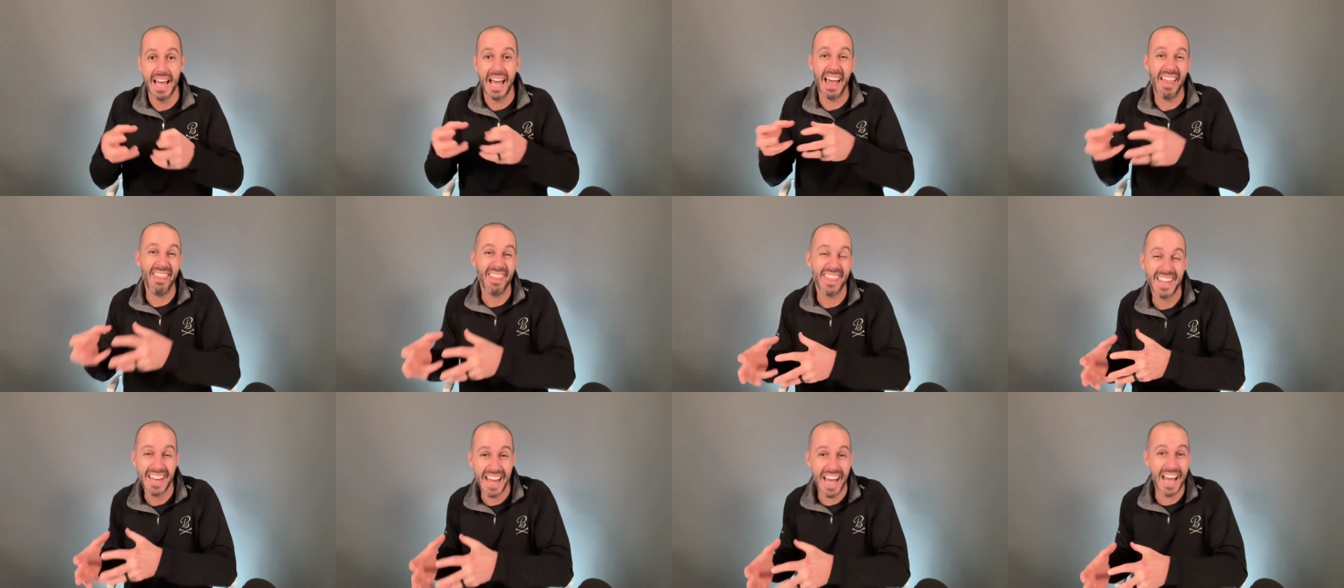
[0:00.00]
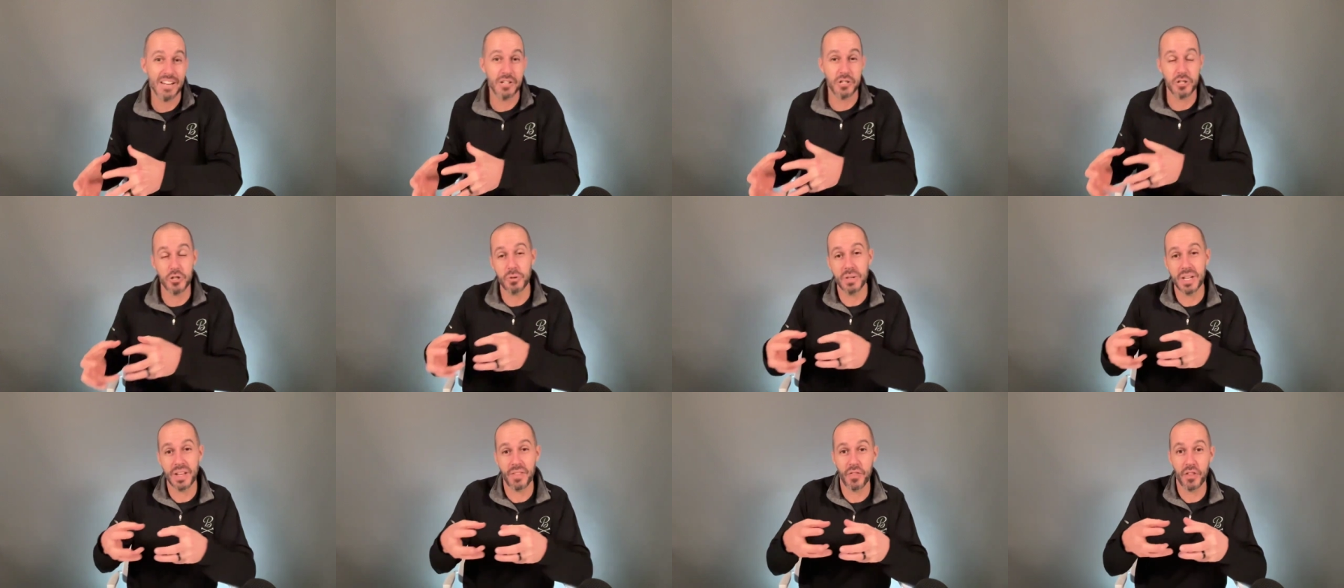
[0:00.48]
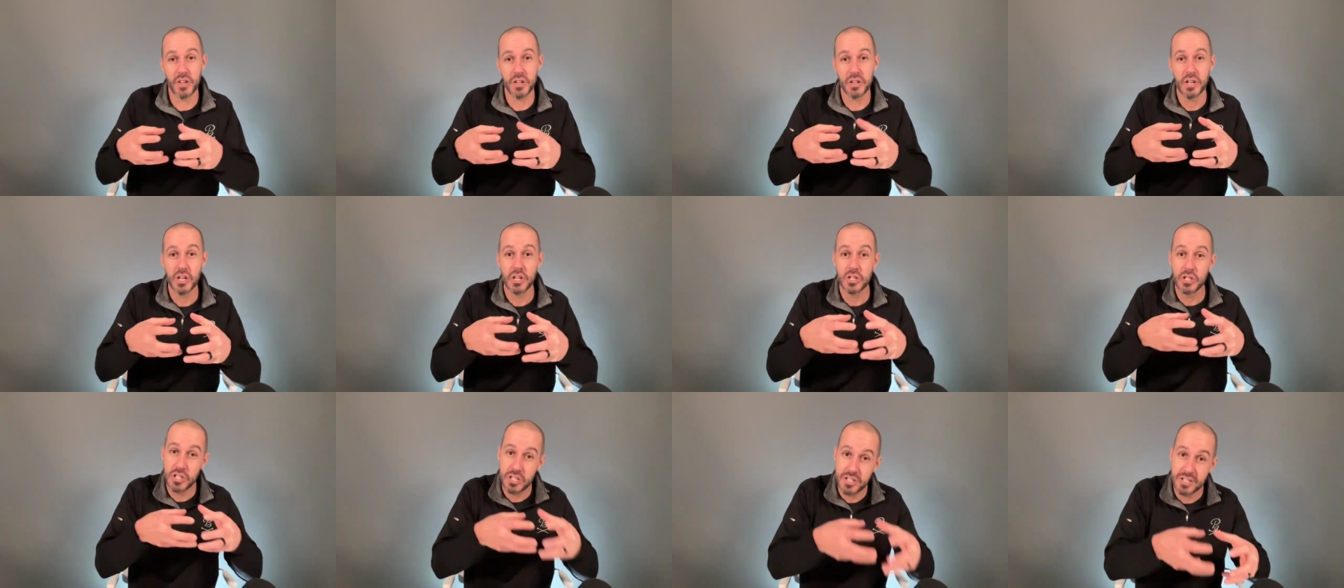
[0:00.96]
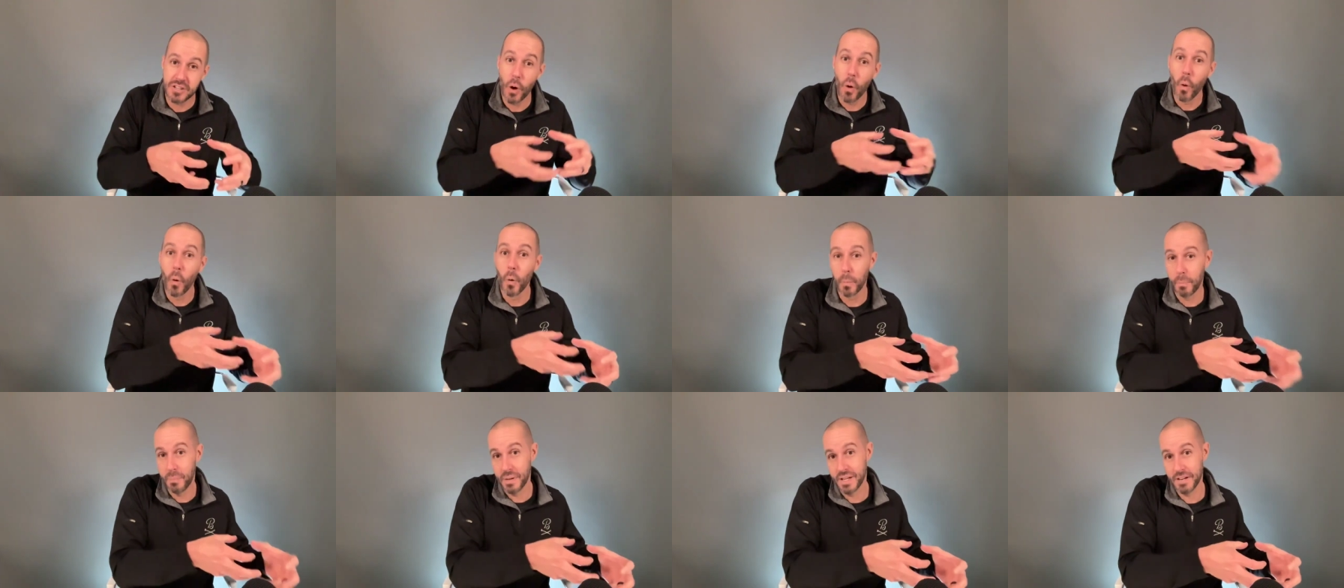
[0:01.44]
and then as you get the
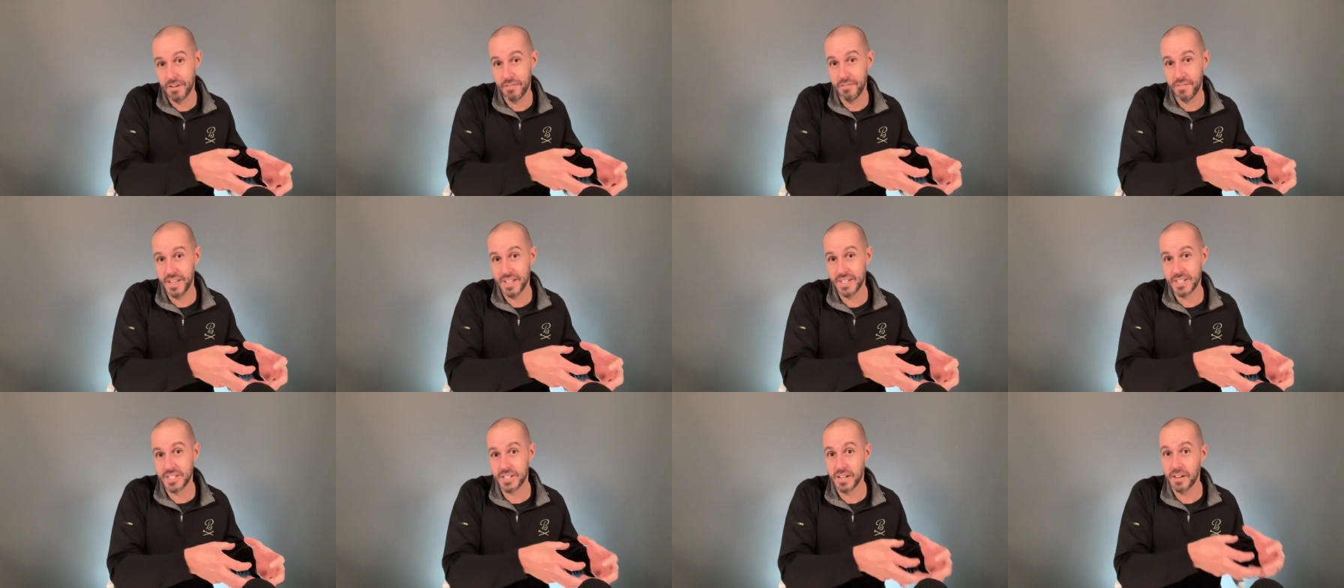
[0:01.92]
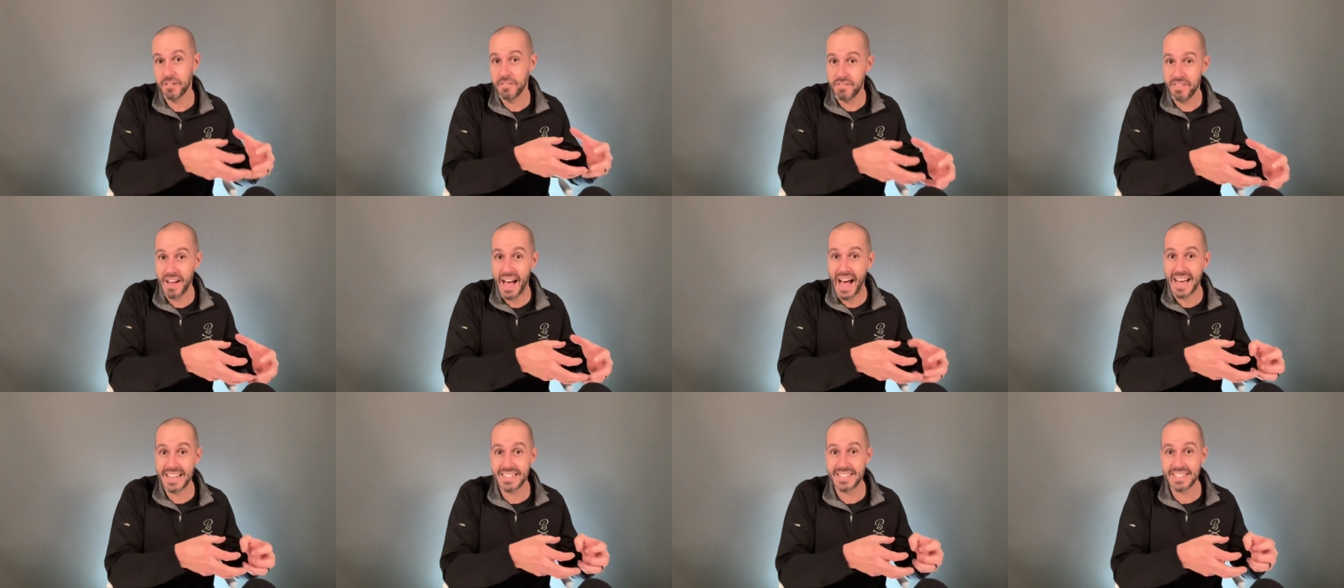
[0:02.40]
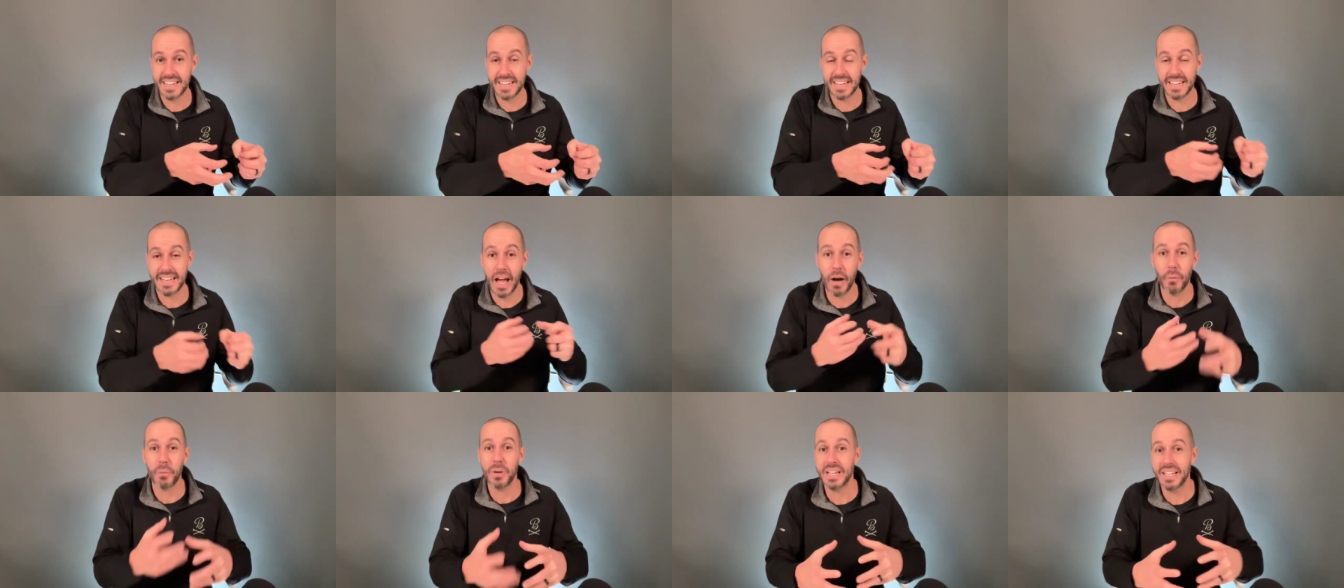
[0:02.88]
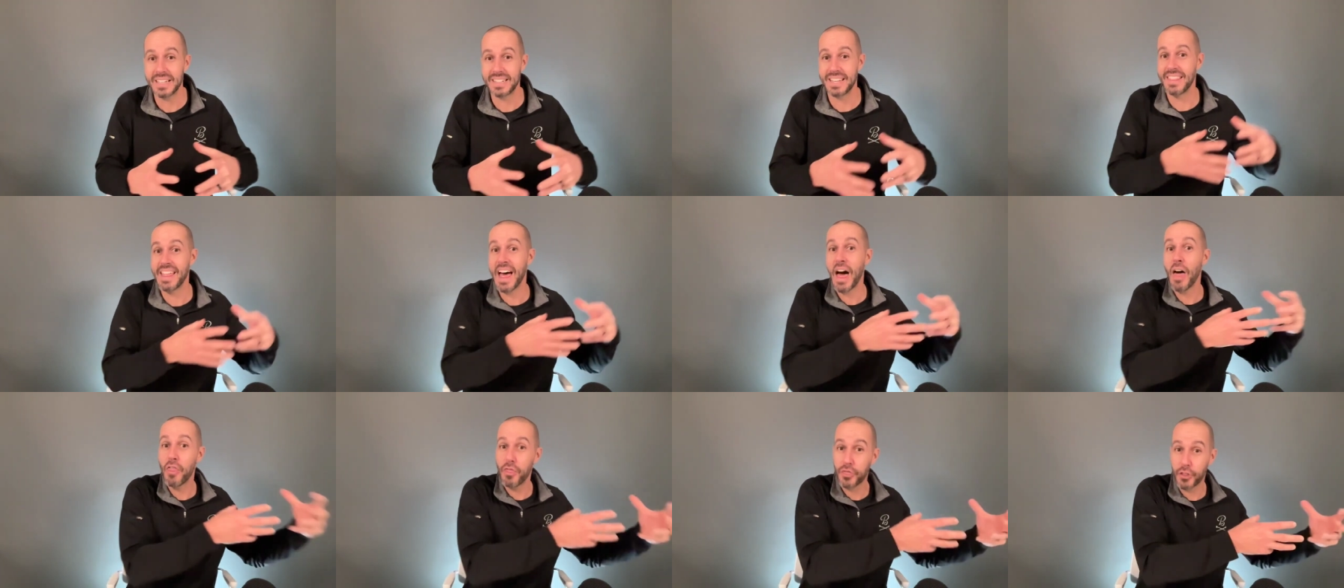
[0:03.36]
soul benefits of fasting, now we get to
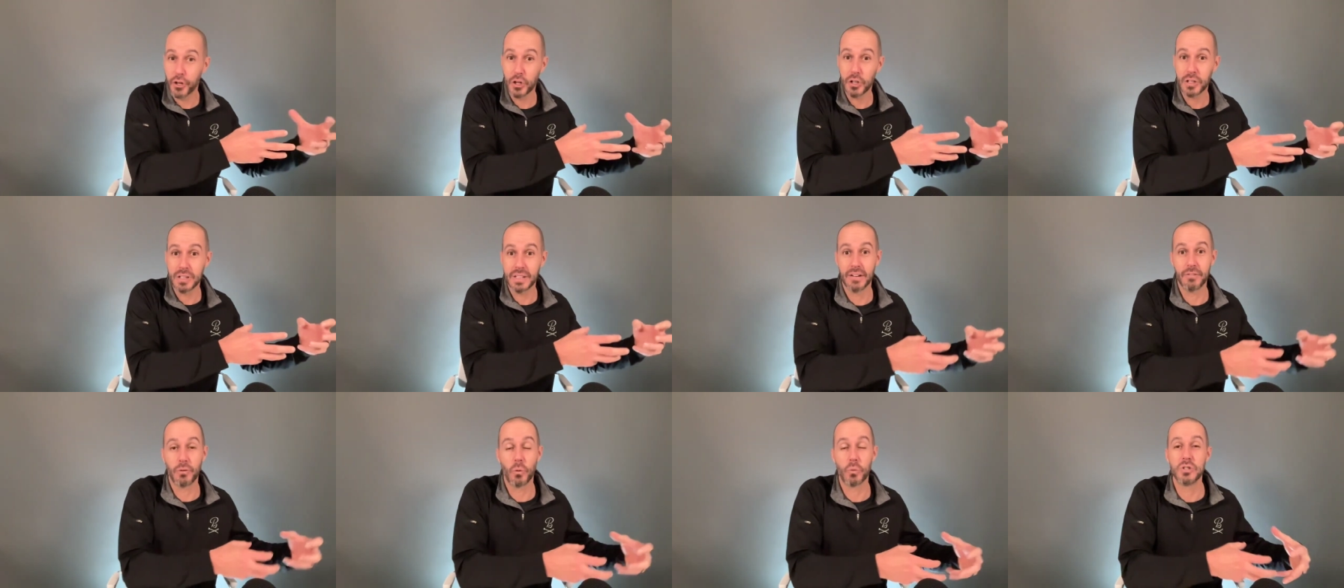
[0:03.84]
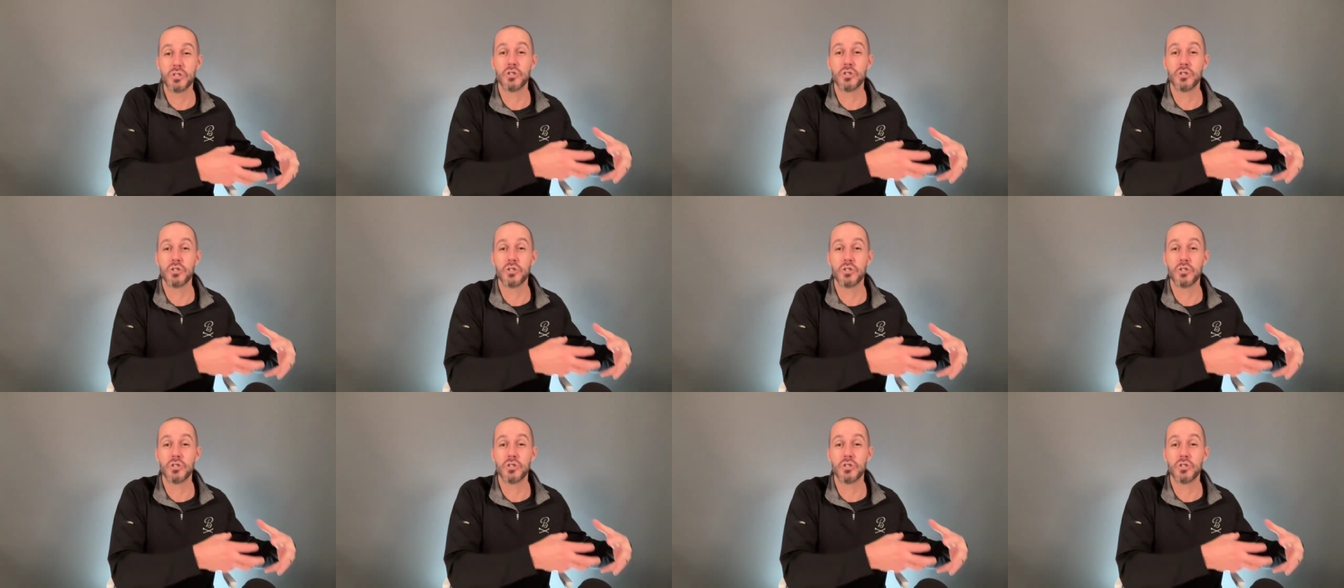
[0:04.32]
that third level,